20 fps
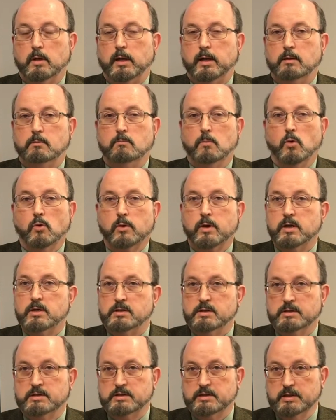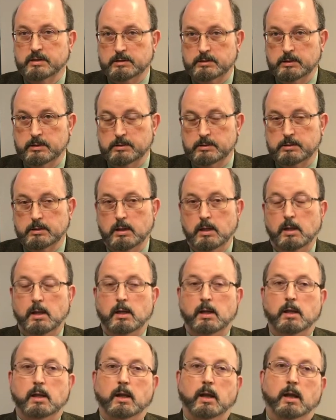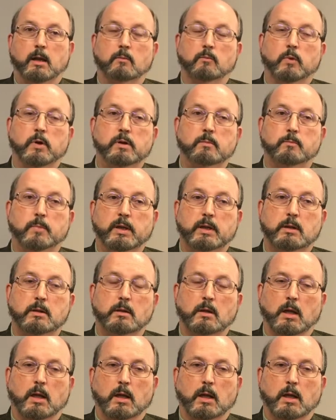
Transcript: and mortgage assistance. And we've been